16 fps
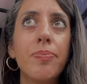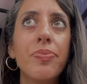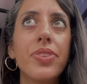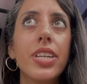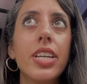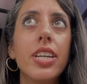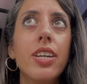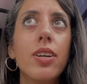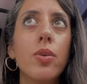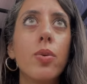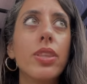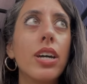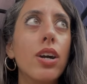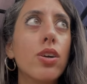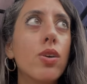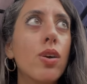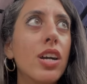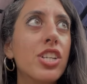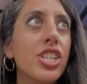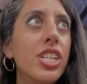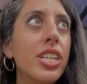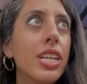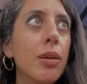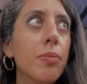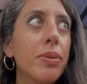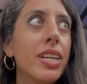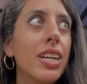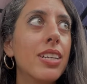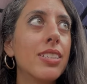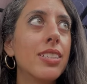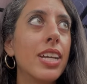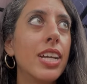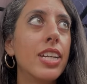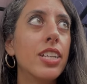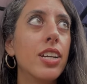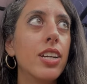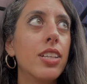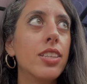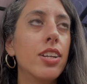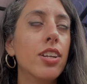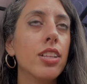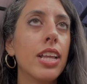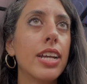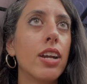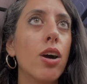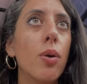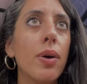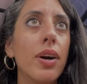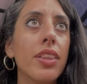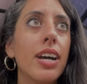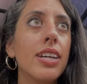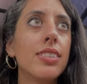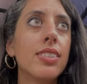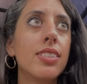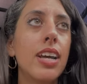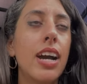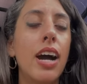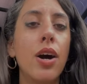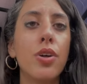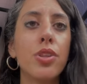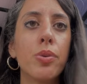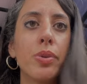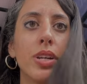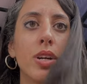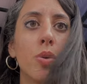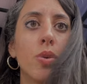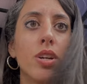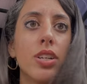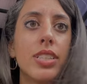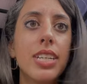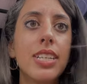without questioning it, because they're like, oh well, that's how the real world is,